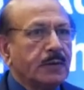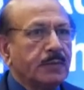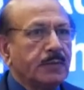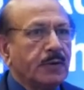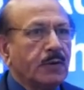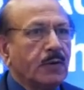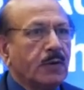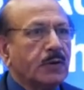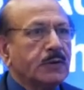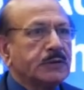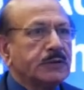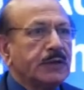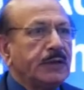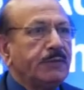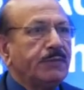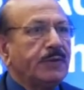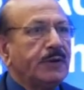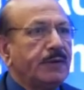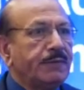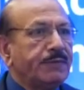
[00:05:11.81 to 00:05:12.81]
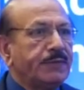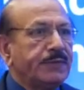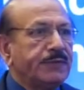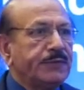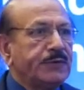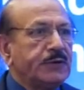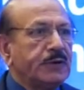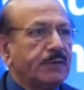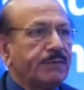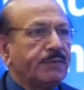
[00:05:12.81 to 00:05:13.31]
because even if
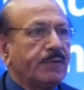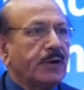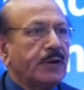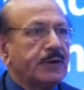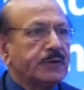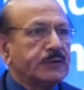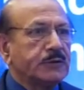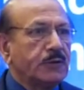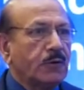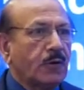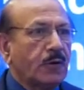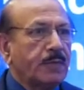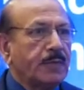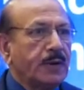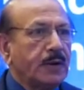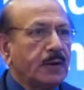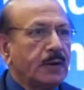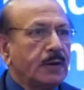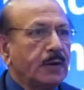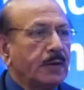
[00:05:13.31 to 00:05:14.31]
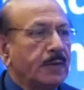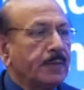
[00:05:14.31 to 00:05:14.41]
his GFR is normal,